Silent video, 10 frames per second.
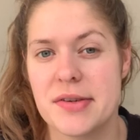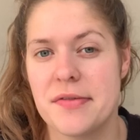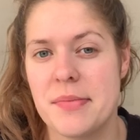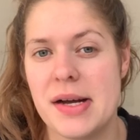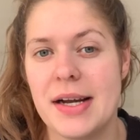
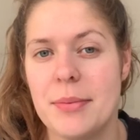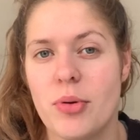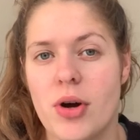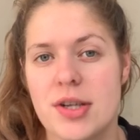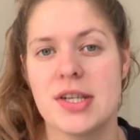of my
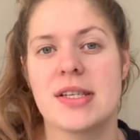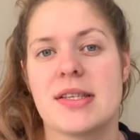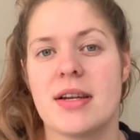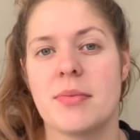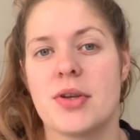projects
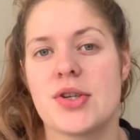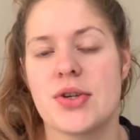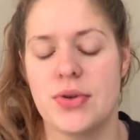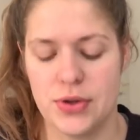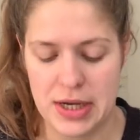that I'm going to show
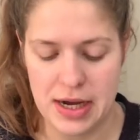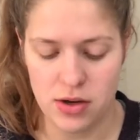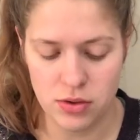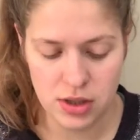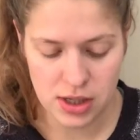you
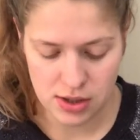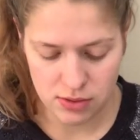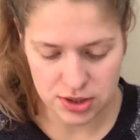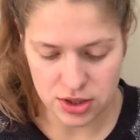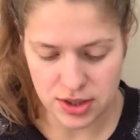now,
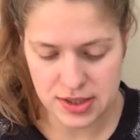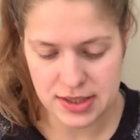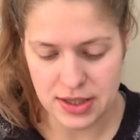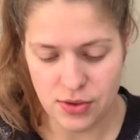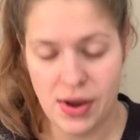which are
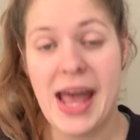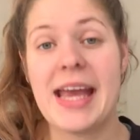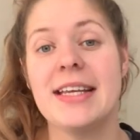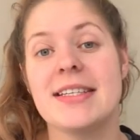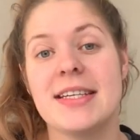still
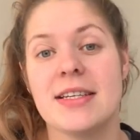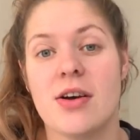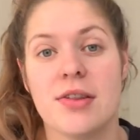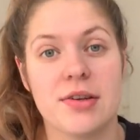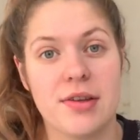18
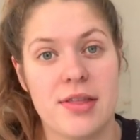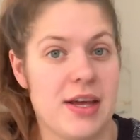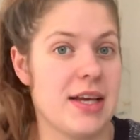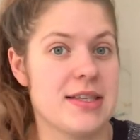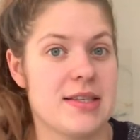other
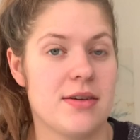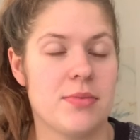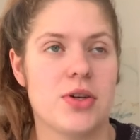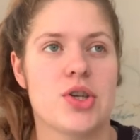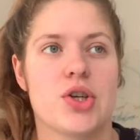things that I'm
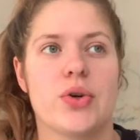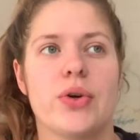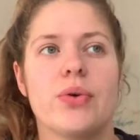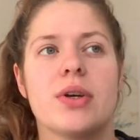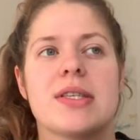going to show
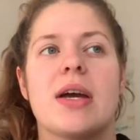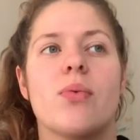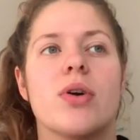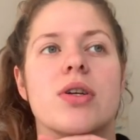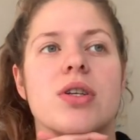you, because I
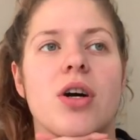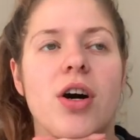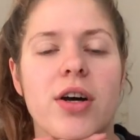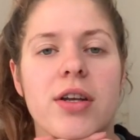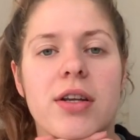worked
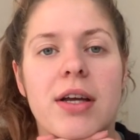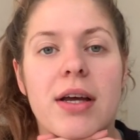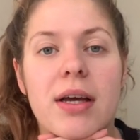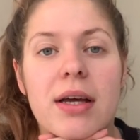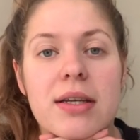on
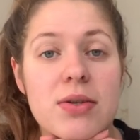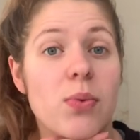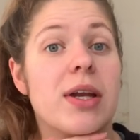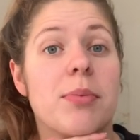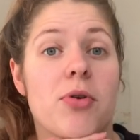
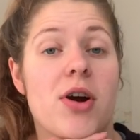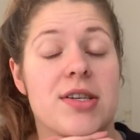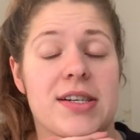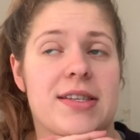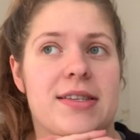20
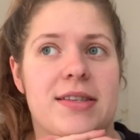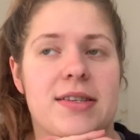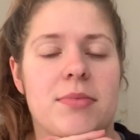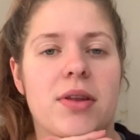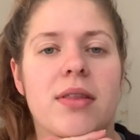projects
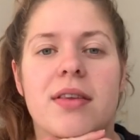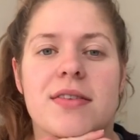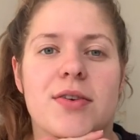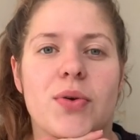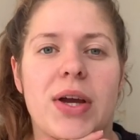this month,
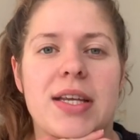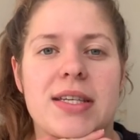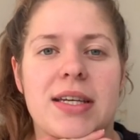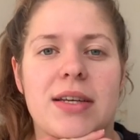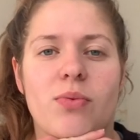so
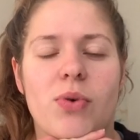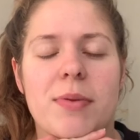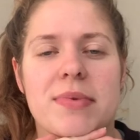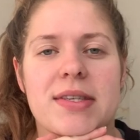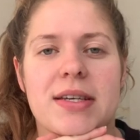18
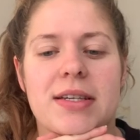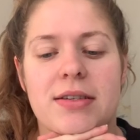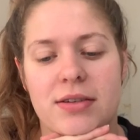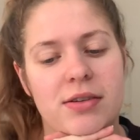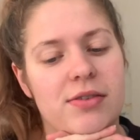whips
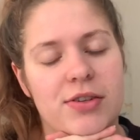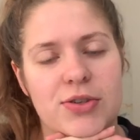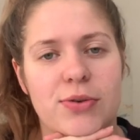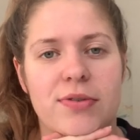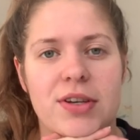and the
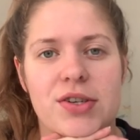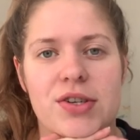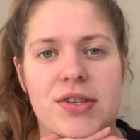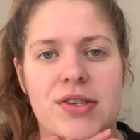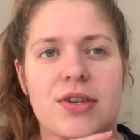2
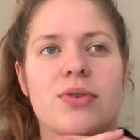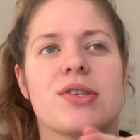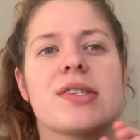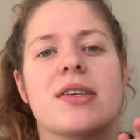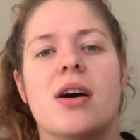finishes you
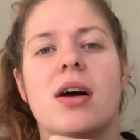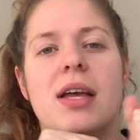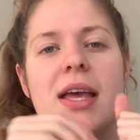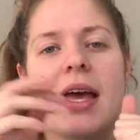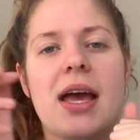just saw,
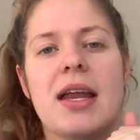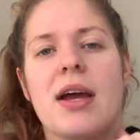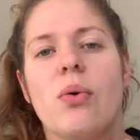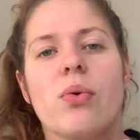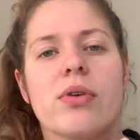and
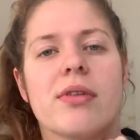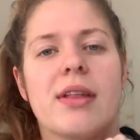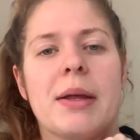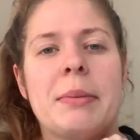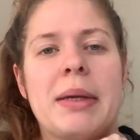I ordered
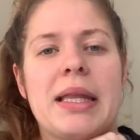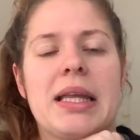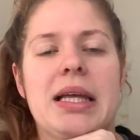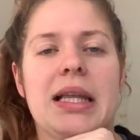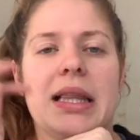them in
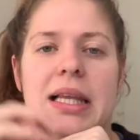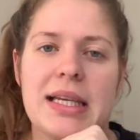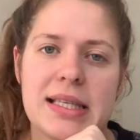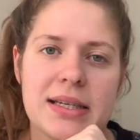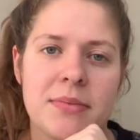the
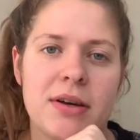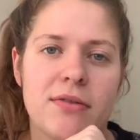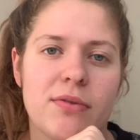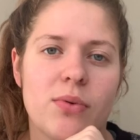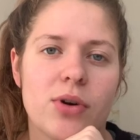least
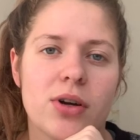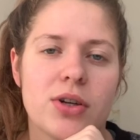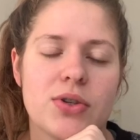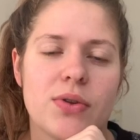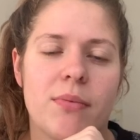amount of
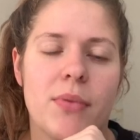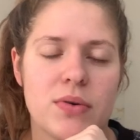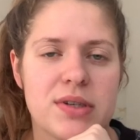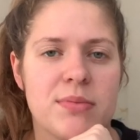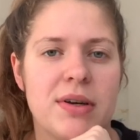work to the
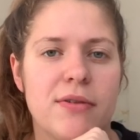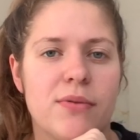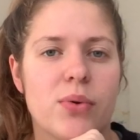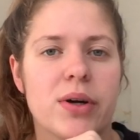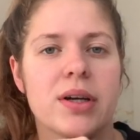most amount of
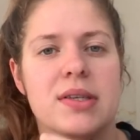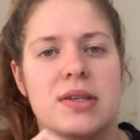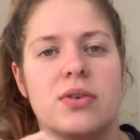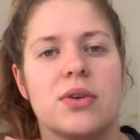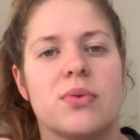work,
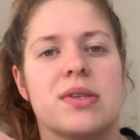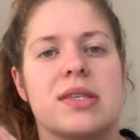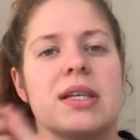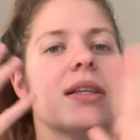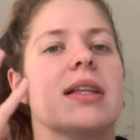so you will
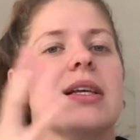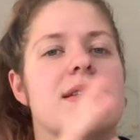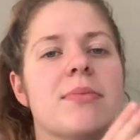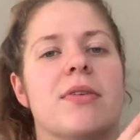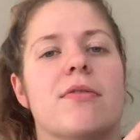see the least
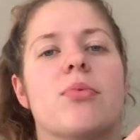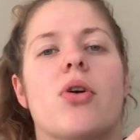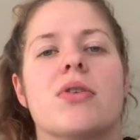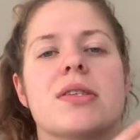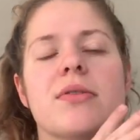amount of
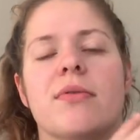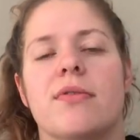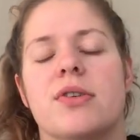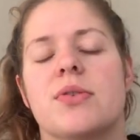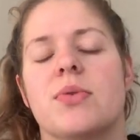progress on the
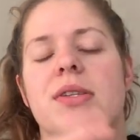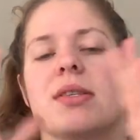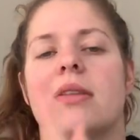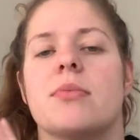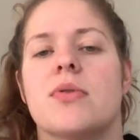first ones
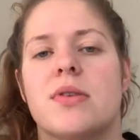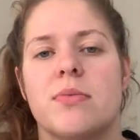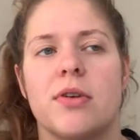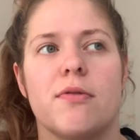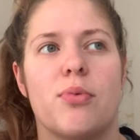and the most
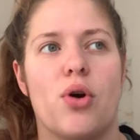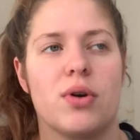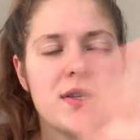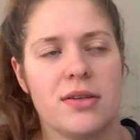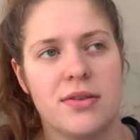amount of
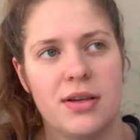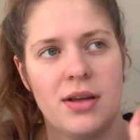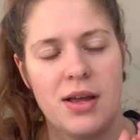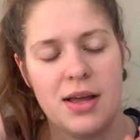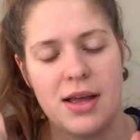progress on the
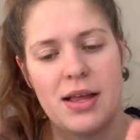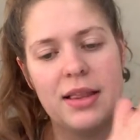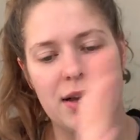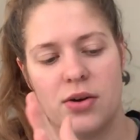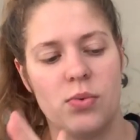
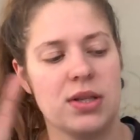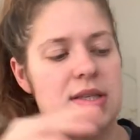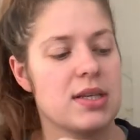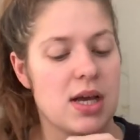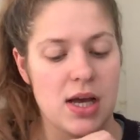later
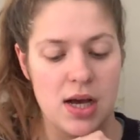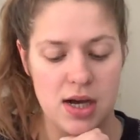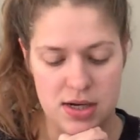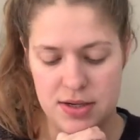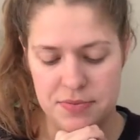ones.
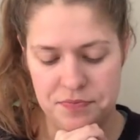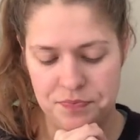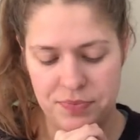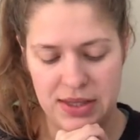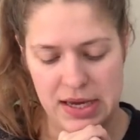
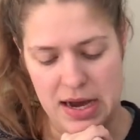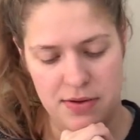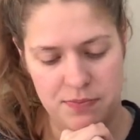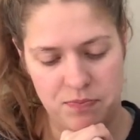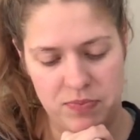Yeah,
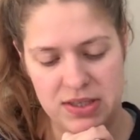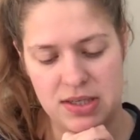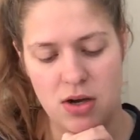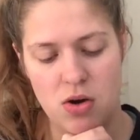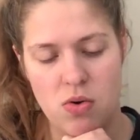
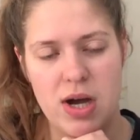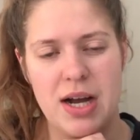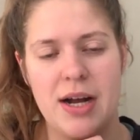so